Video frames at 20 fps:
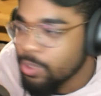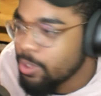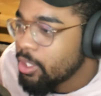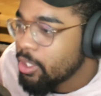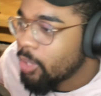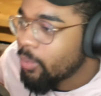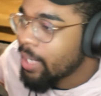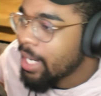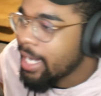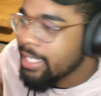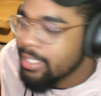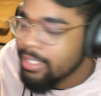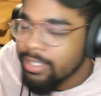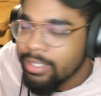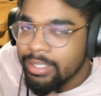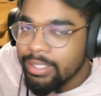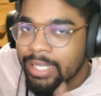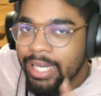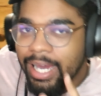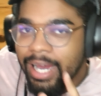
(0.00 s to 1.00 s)
you know what I
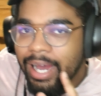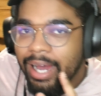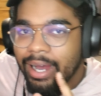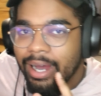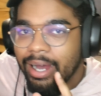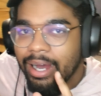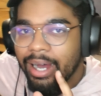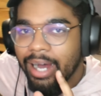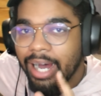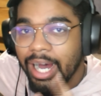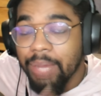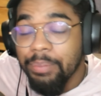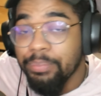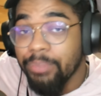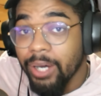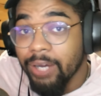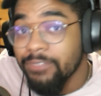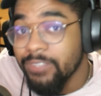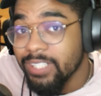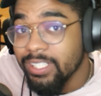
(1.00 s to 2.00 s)
did? I
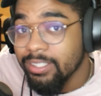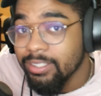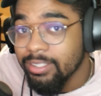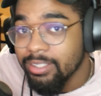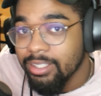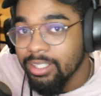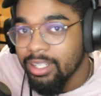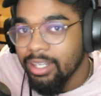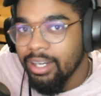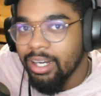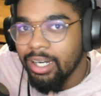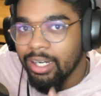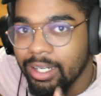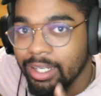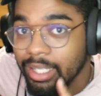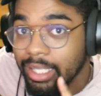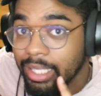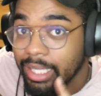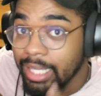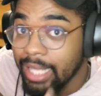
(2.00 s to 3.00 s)
buffed it
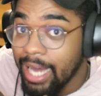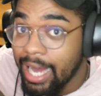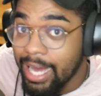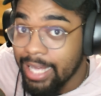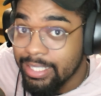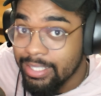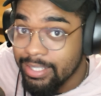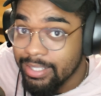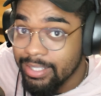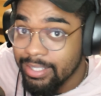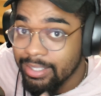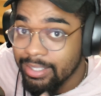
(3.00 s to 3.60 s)
a lot.